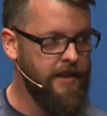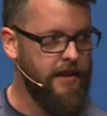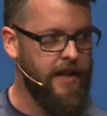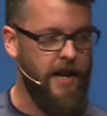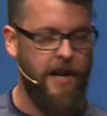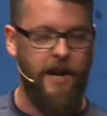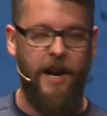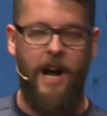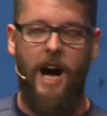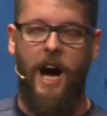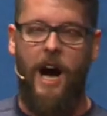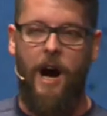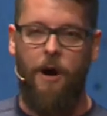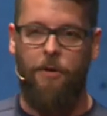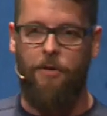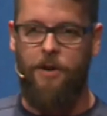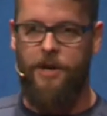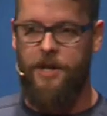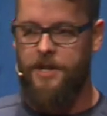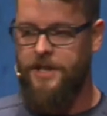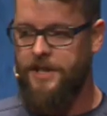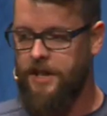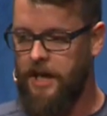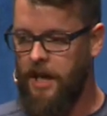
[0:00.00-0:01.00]
their
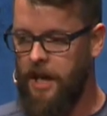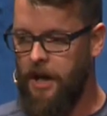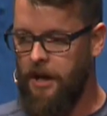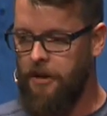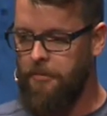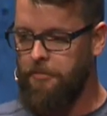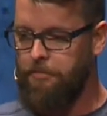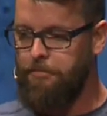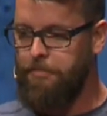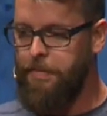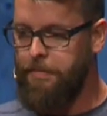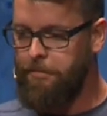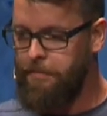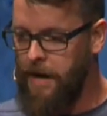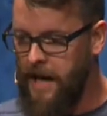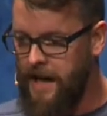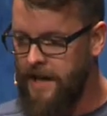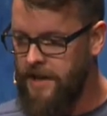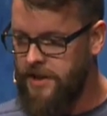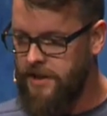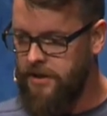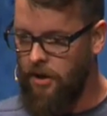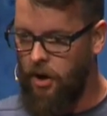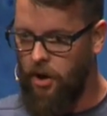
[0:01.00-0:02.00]
hours
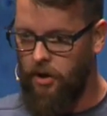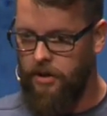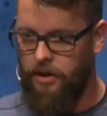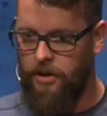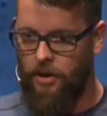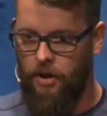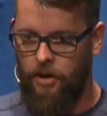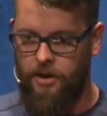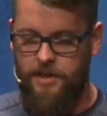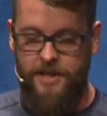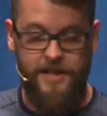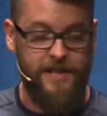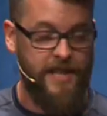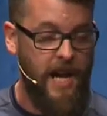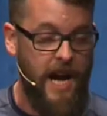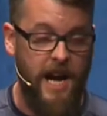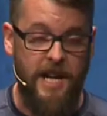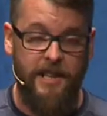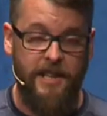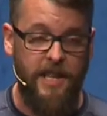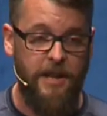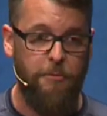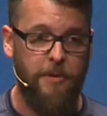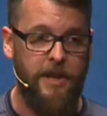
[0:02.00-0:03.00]
based on, on
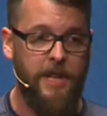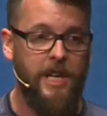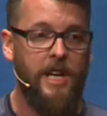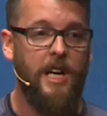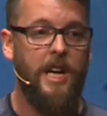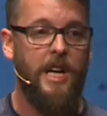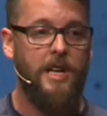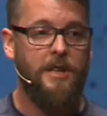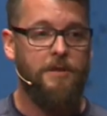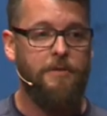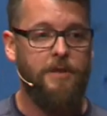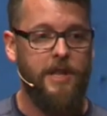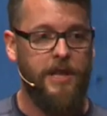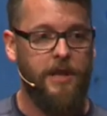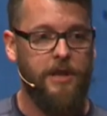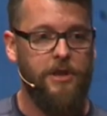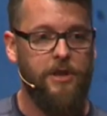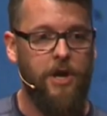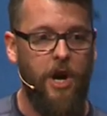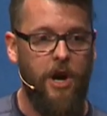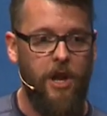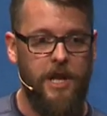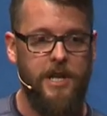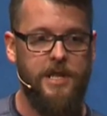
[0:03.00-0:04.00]
starting with one hundred
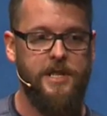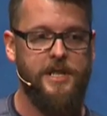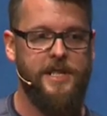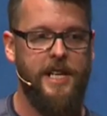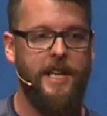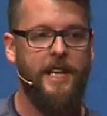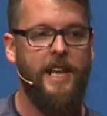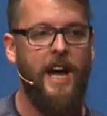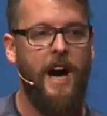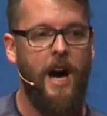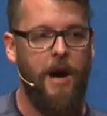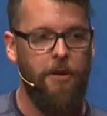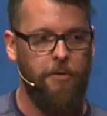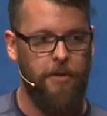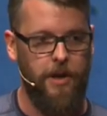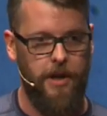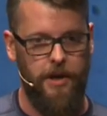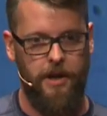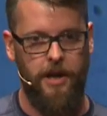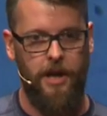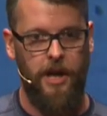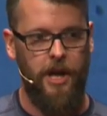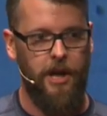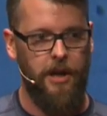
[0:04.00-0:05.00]
dollars an hour.